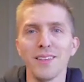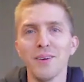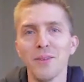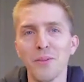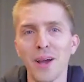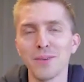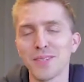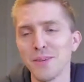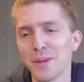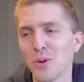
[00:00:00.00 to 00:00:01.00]
And the only way I was
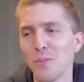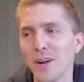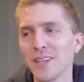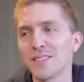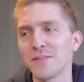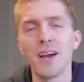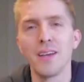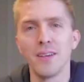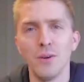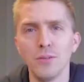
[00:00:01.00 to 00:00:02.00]
going to make more money is if
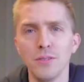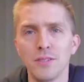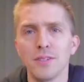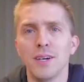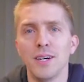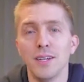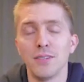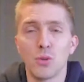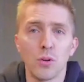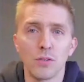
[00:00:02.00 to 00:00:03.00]
I owned
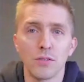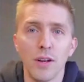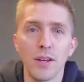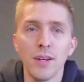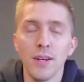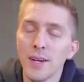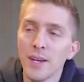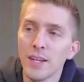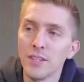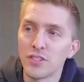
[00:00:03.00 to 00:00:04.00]
stores, right?
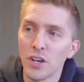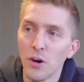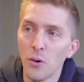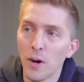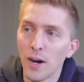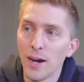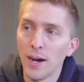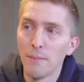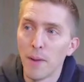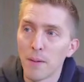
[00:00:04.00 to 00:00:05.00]
And so
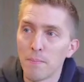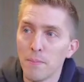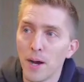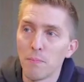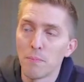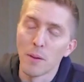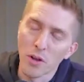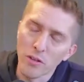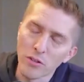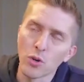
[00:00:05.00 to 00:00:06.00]
my
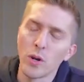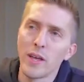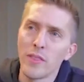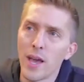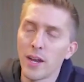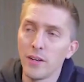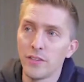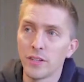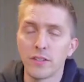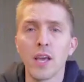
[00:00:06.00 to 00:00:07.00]
brother had joined, and
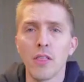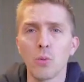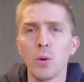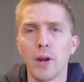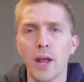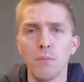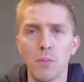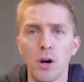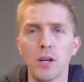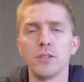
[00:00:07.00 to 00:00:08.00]
together we went out and
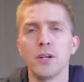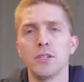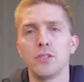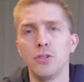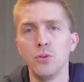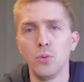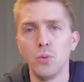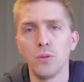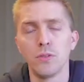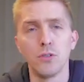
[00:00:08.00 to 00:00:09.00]
bought
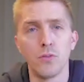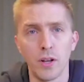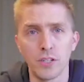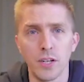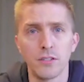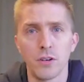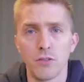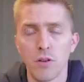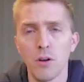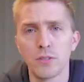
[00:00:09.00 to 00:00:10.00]
two franchises on
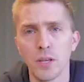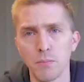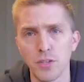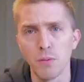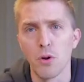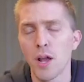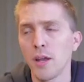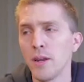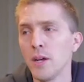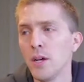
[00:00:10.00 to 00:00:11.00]
our own, same
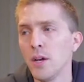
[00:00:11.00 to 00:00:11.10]
brand.